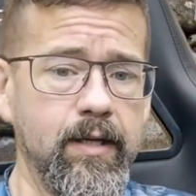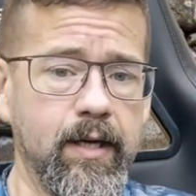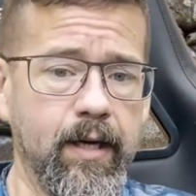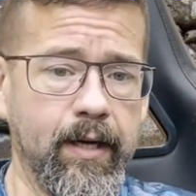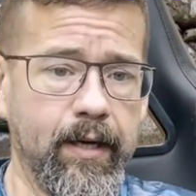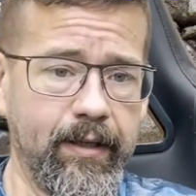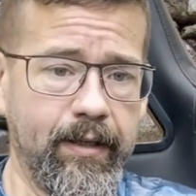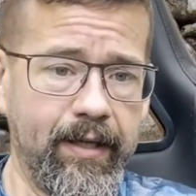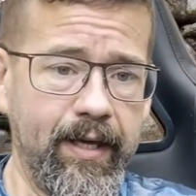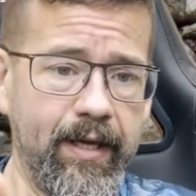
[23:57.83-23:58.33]

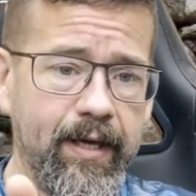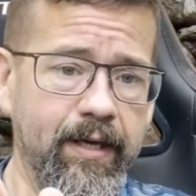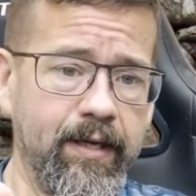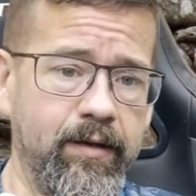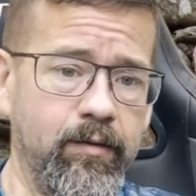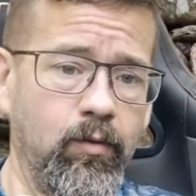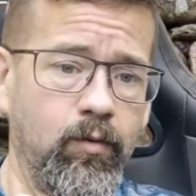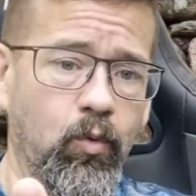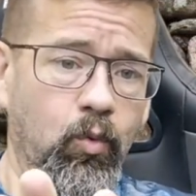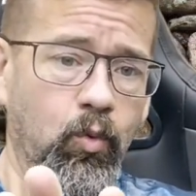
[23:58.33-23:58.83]

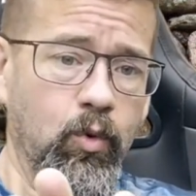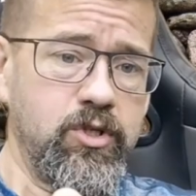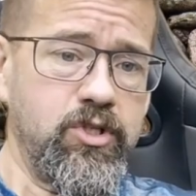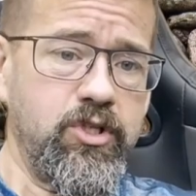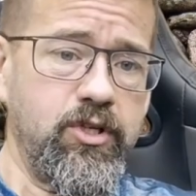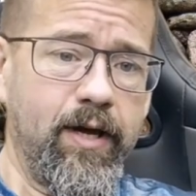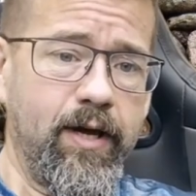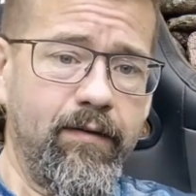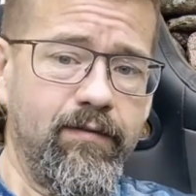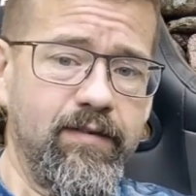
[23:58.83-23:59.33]
Again, once
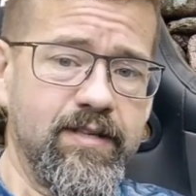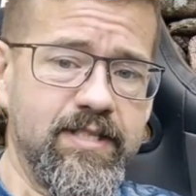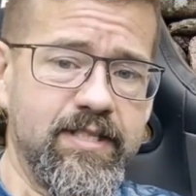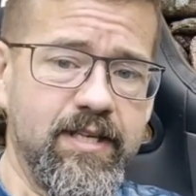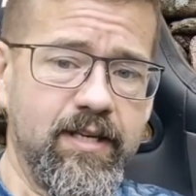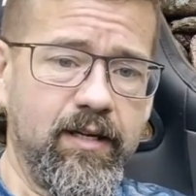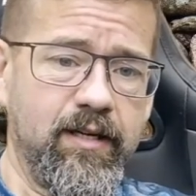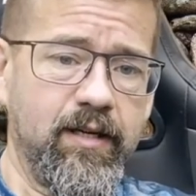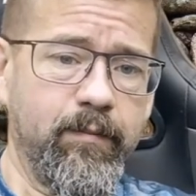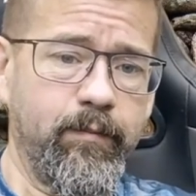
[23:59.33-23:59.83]
you have this
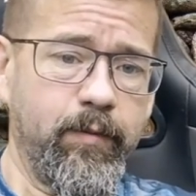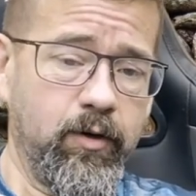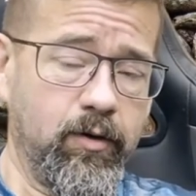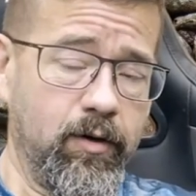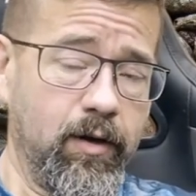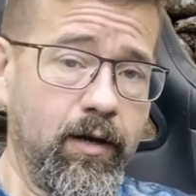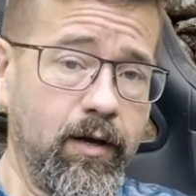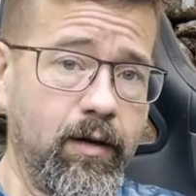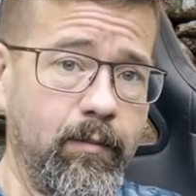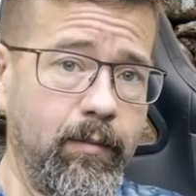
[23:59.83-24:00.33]
set up, you're
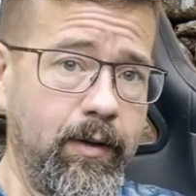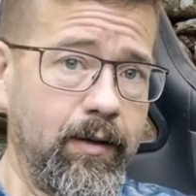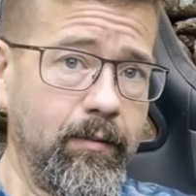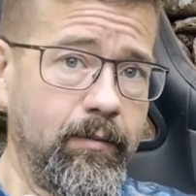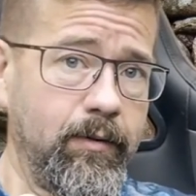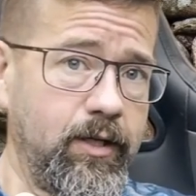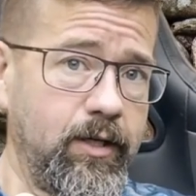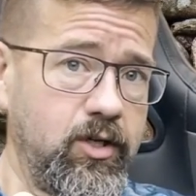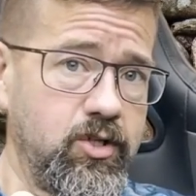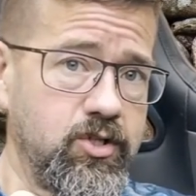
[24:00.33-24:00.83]
not going to be
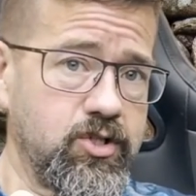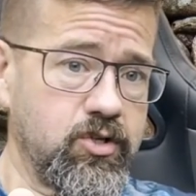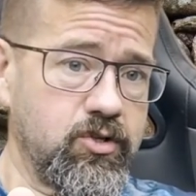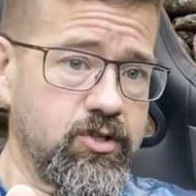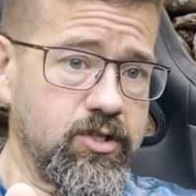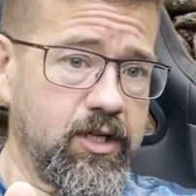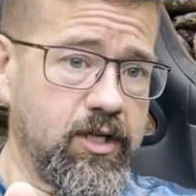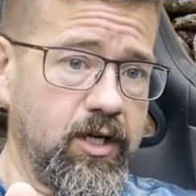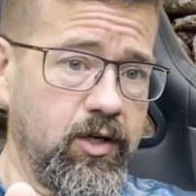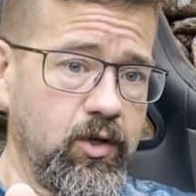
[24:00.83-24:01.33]
able to use your
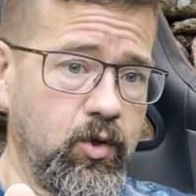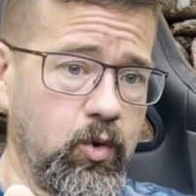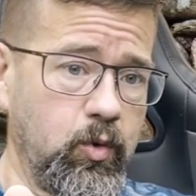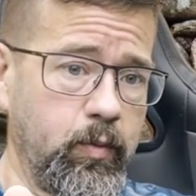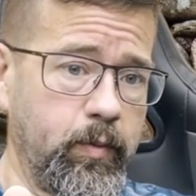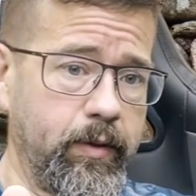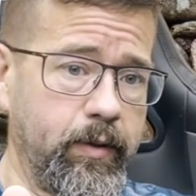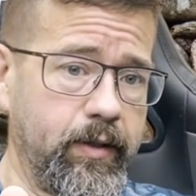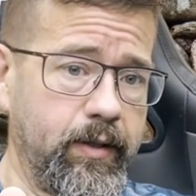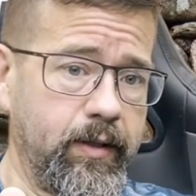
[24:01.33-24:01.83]
scope